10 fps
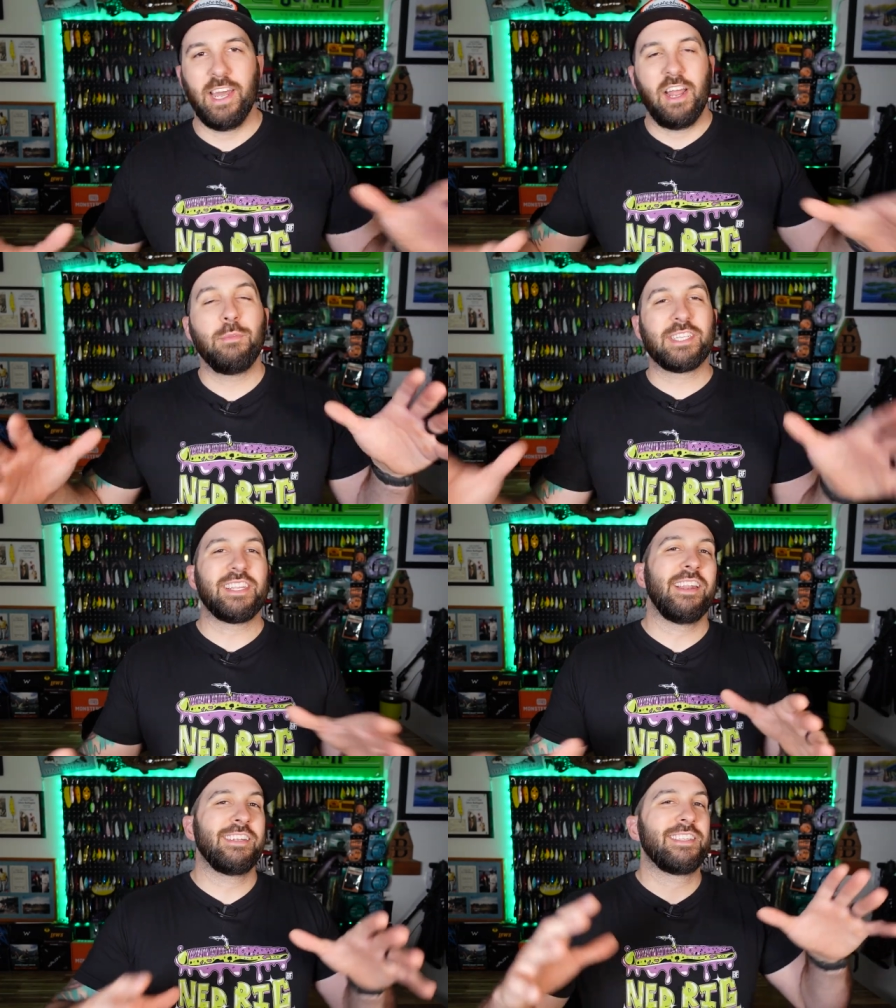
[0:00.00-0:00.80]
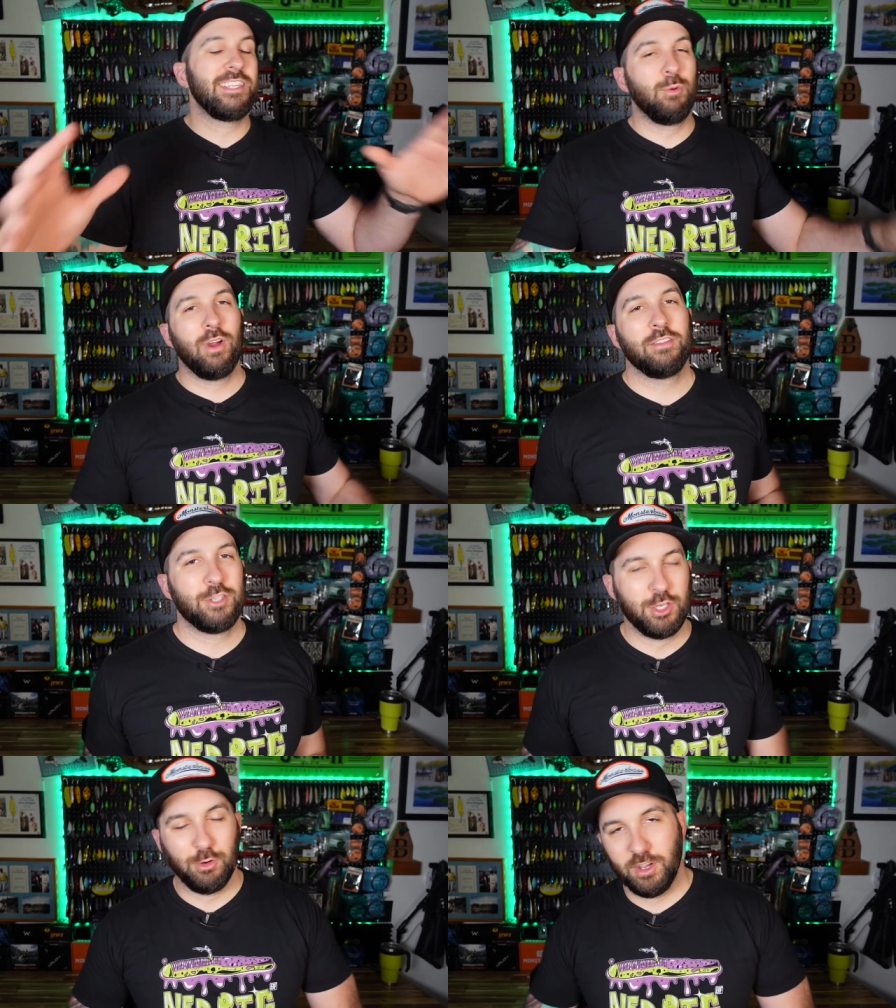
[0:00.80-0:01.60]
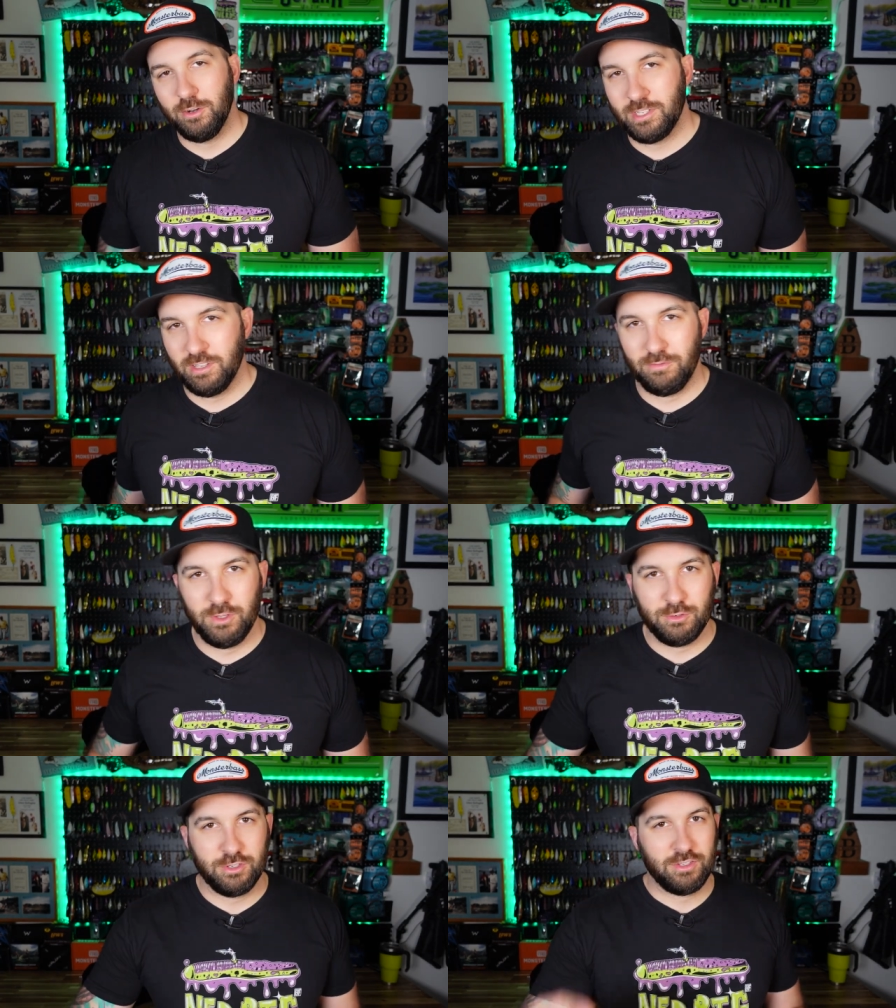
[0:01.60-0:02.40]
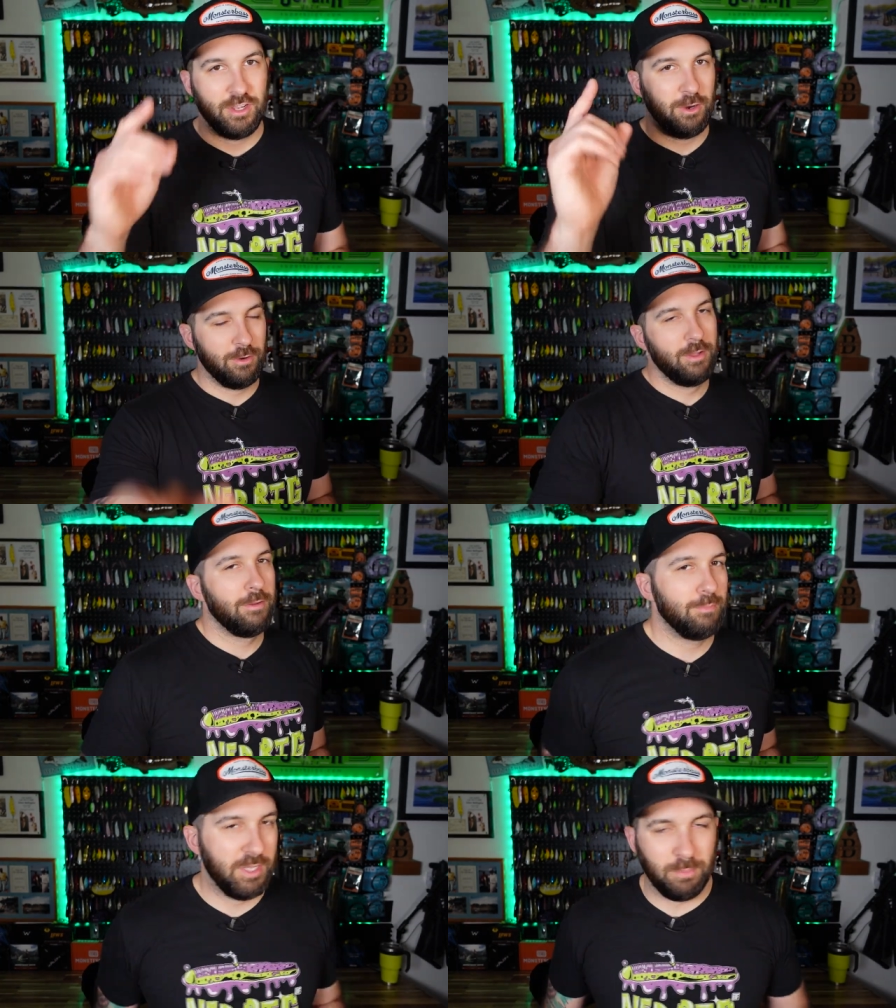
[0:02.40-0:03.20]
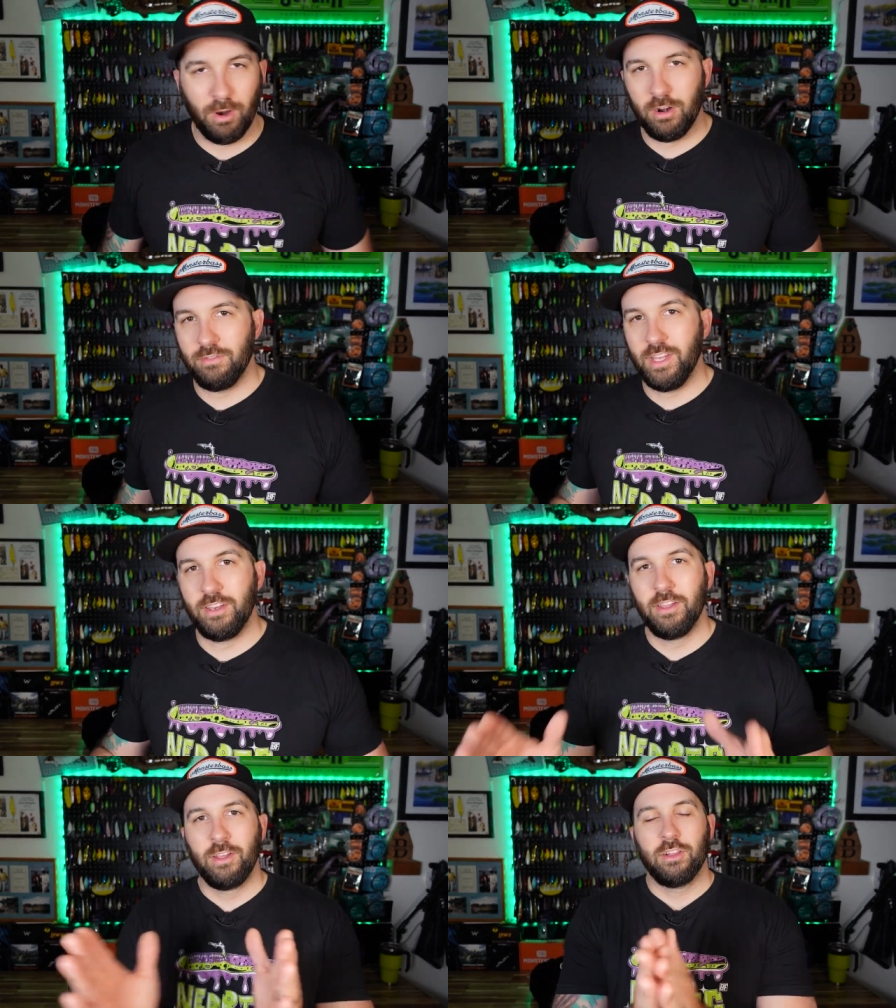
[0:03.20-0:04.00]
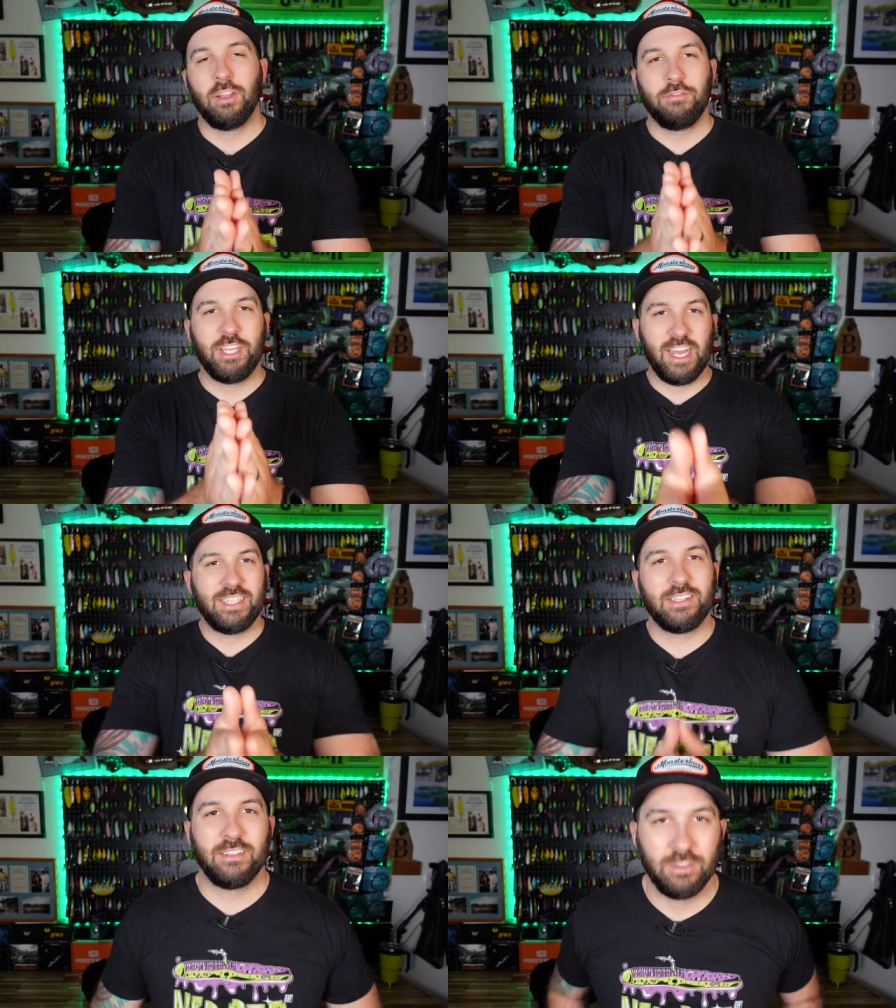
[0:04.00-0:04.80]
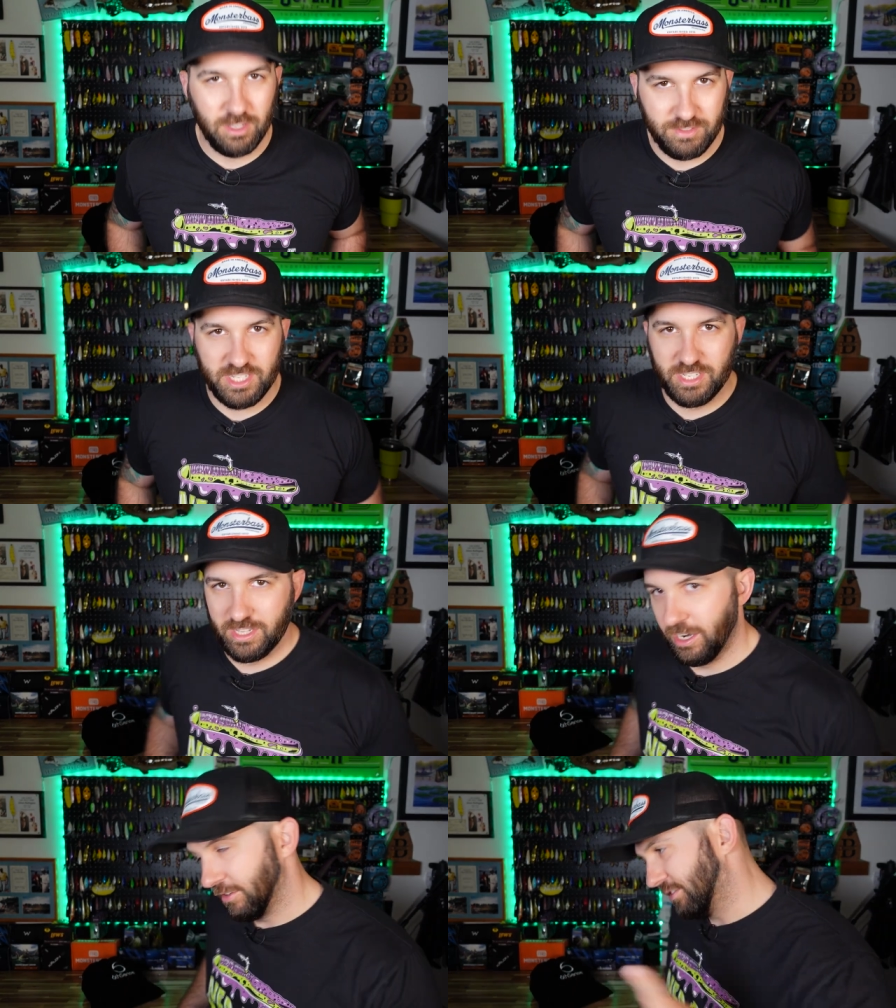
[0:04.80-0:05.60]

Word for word: And I'm excited to see where the show goes in the future. So be a part of it. Love you guys. Love to see you there.